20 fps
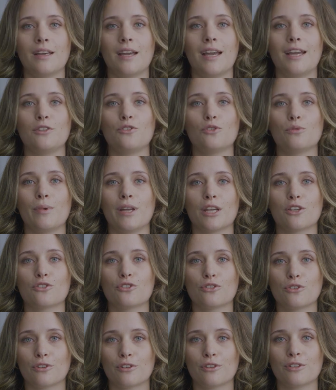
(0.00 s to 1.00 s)
and to make
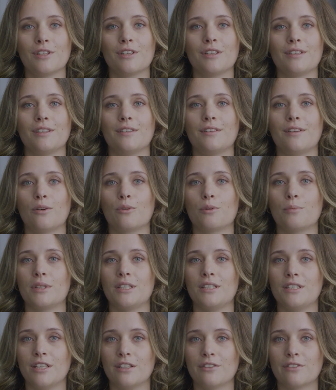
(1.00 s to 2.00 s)
sure that our
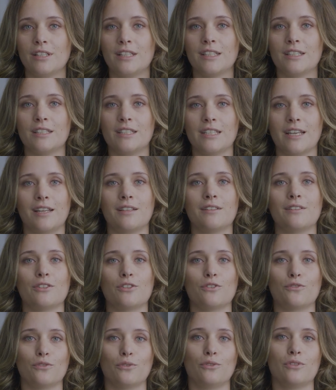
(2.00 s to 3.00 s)
material in the end
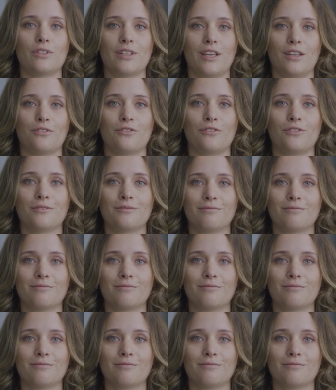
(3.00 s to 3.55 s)
is food safe.